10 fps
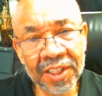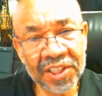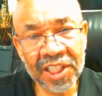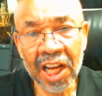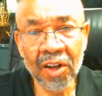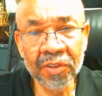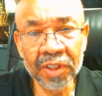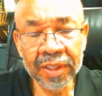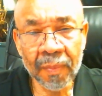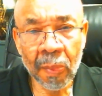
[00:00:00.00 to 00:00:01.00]
sound,
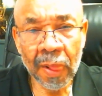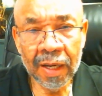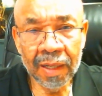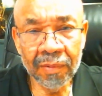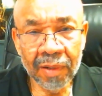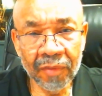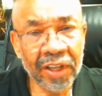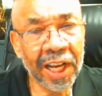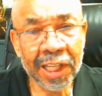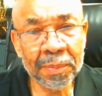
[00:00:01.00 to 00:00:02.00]

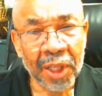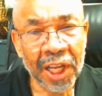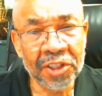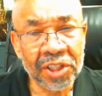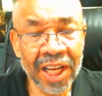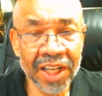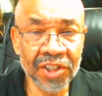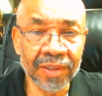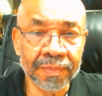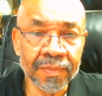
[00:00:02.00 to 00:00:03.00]
valuable
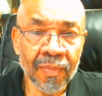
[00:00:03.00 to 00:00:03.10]
education,